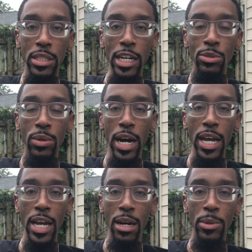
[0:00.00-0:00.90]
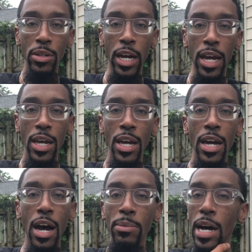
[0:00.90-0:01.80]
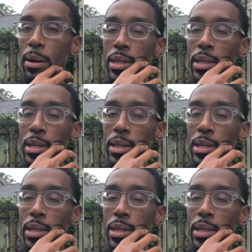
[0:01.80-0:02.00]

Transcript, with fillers: that's what i am okay i'm not